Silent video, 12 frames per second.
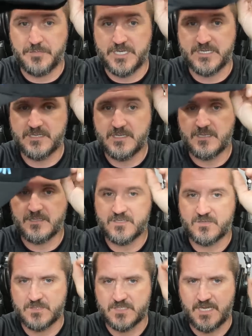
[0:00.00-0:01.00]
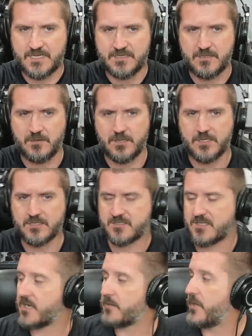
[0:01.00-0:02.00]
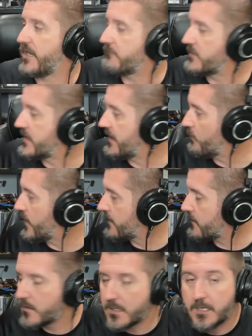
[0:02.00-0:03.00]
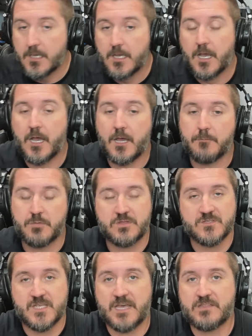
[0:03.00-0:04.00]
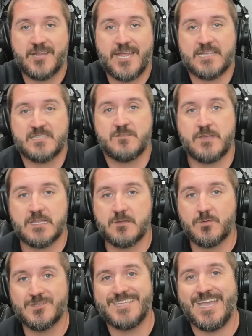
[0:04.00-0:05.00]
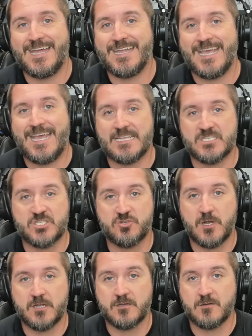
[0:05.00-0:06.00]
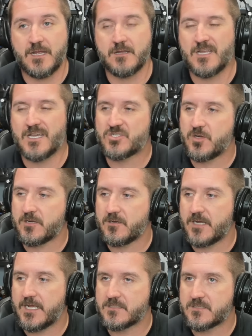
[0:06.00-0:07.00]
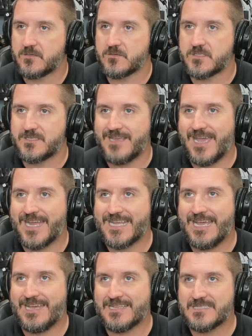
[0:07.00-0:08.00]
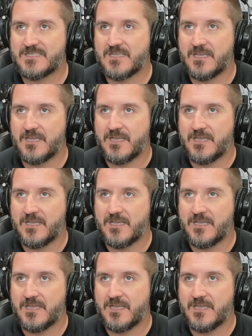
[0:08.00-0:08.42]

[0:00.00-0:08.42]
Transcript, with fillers: it, but this one's kind of dirty because it's kind of my everyday wear. Um, but there's other hats available, dad hats, trucker, or not trucker hats. There's dad hats